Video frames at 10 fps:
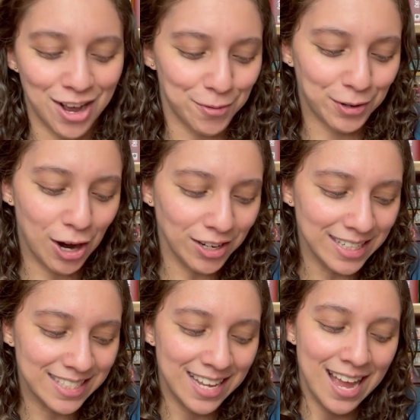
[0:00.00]

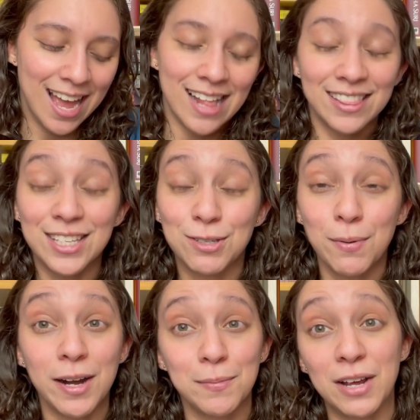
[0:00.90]
Regardless, this
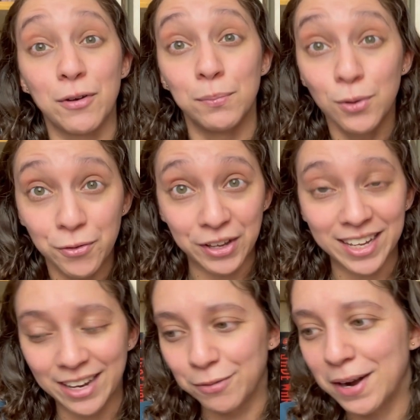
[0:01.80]
reminded me of a
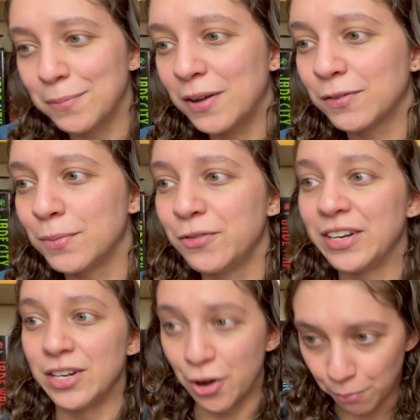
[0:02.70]
movie. It reminded me of the movie
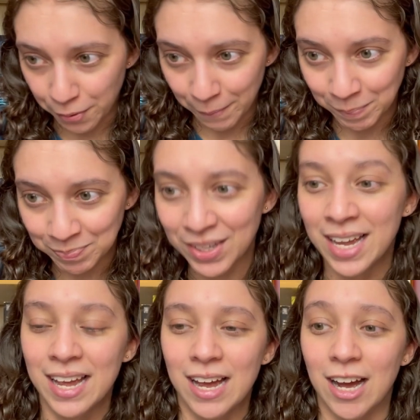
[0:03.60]
Nope.
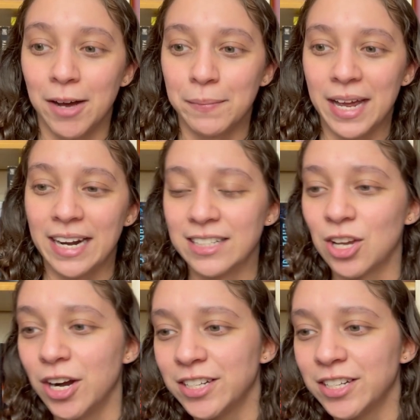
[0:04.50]
And it's hard to